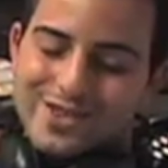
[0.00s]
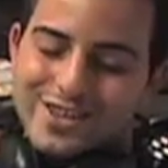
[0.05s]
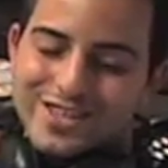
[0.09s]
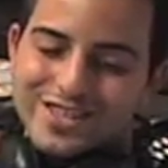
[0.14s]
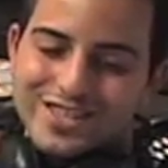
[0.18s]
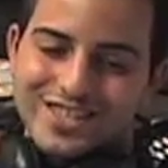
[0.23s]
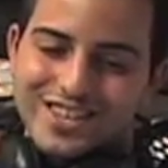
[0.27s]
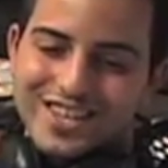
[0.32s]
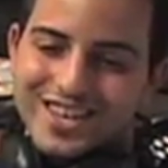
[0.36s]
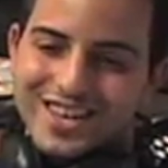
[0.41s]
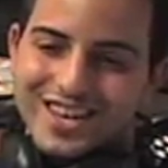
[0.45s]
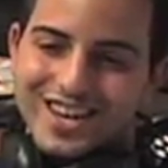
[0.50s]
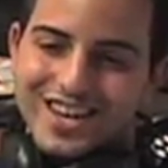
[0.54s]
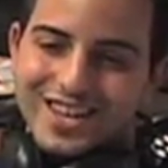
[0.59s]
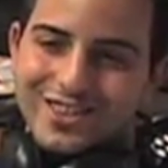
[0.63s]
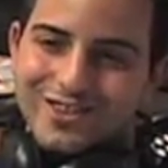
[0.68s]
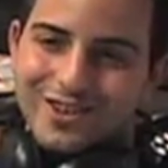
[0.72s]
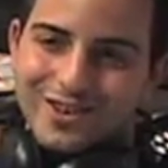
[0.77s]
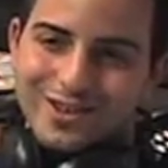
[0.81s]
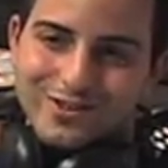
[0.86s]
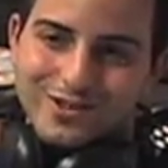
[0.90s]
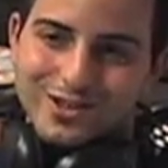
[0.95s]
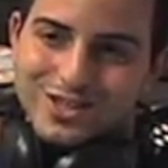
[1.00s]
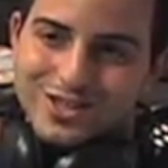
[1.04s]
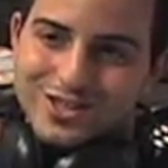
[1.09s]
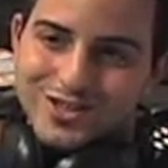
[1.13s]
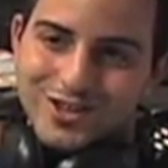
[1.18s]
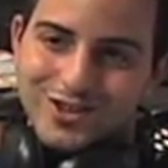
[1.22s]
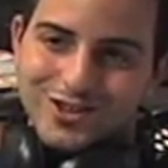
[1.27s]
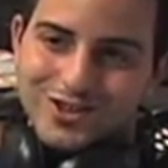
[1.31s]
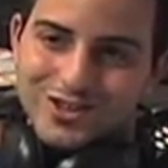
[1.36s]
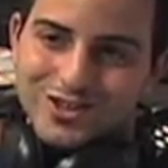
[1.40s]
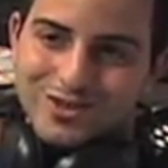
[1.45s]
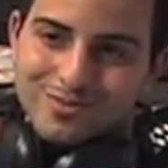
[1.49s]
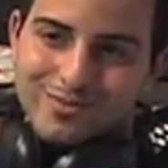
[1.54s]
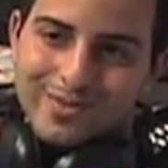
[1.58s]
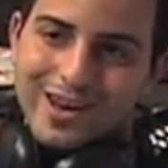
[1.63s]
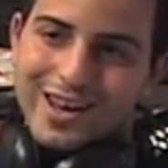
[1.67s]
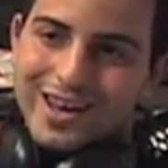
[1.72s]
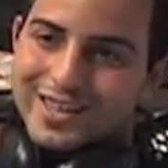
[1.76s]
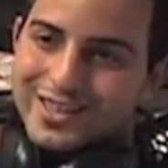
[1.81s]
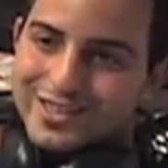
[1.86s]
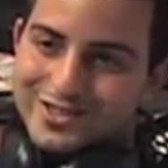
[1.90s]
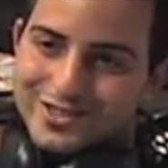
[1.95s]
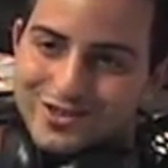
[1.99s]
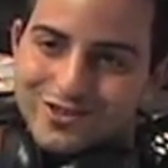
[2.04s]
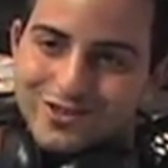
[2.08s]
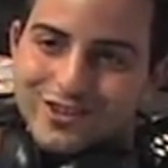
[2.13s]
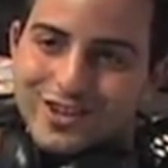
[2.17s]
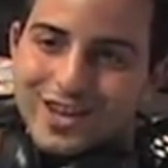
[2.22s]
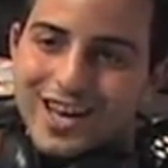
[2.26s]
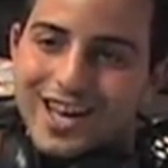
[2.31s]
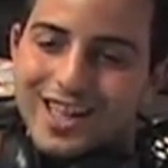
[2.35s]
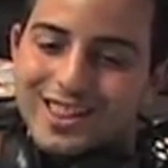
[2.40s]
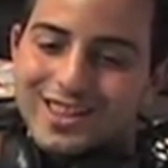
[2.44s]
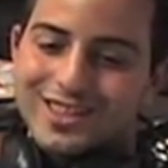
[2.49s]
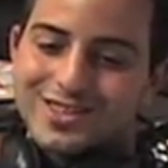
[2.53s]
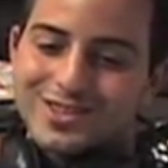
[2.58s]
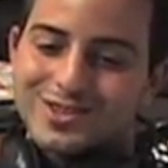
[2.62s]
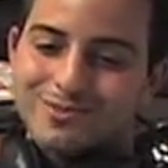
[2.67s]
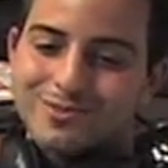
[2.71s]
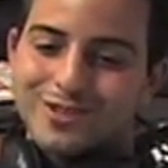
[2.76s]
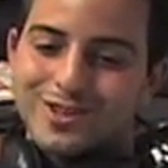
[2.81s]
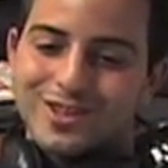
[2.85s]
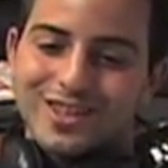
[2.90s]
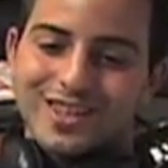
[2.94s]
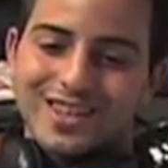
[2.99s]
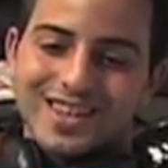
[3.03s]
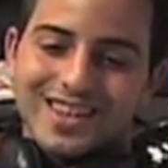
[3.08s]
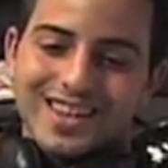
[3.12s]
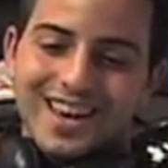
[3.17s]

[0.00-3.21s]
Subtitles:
because I thought he was so smart and so knowledgeable.